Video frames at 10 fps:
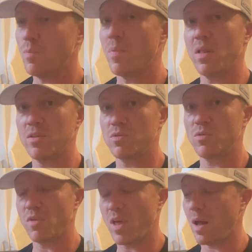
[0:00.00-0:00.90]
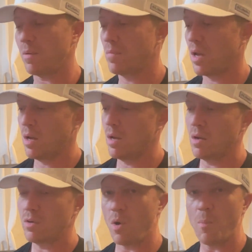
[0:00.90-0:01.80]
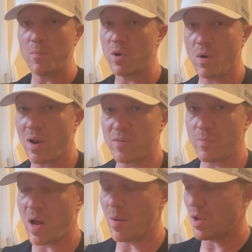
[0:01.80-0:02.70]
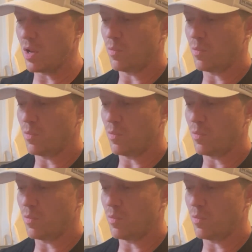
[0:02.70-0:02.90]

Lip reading: buy the tool for that. You don't have to buy them all at